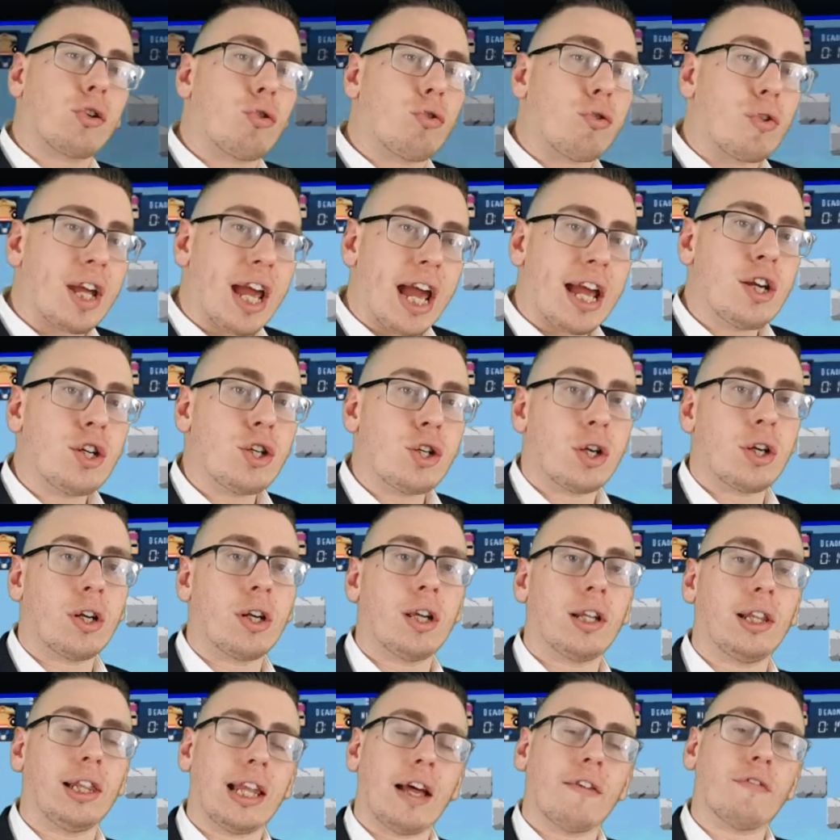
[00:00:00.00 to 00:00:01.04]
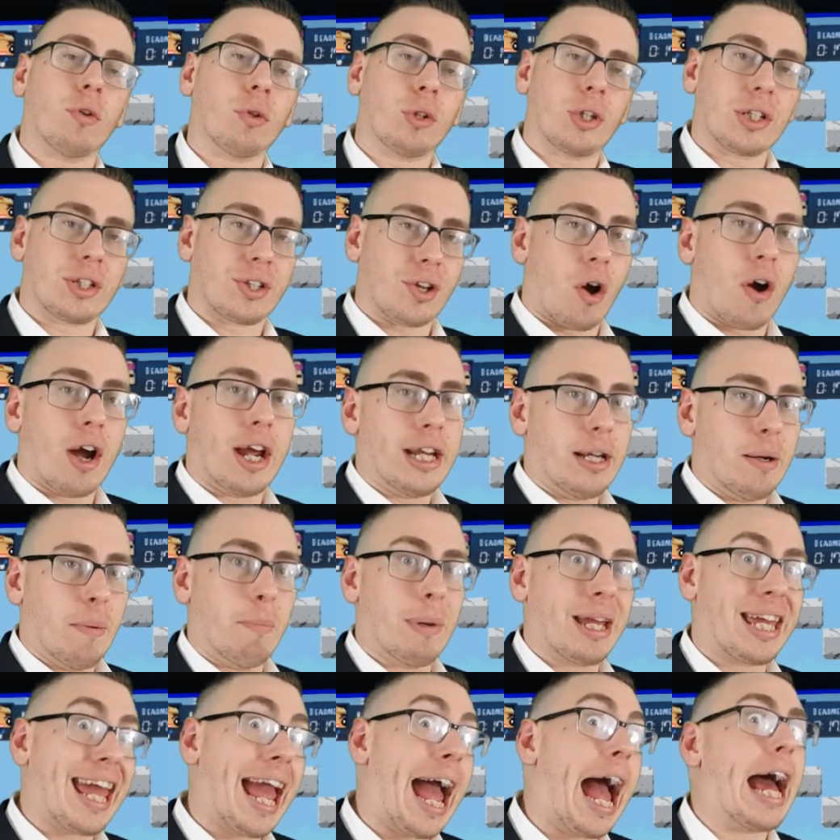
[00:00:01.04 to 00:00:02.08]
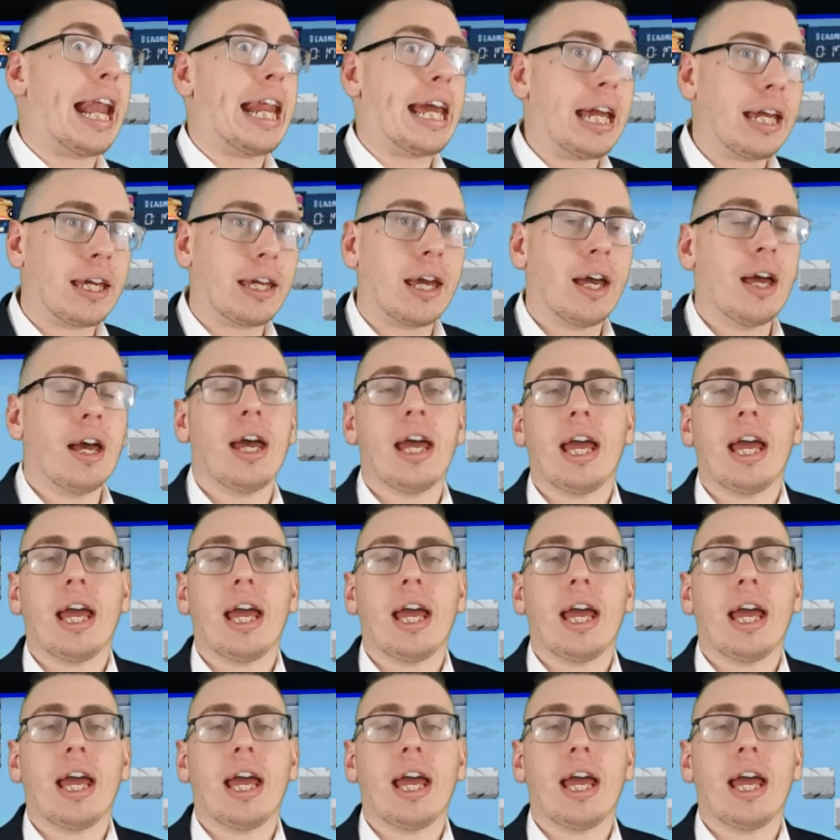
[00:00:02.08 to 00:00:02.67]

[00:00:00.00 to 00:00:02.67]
creation level design mechanic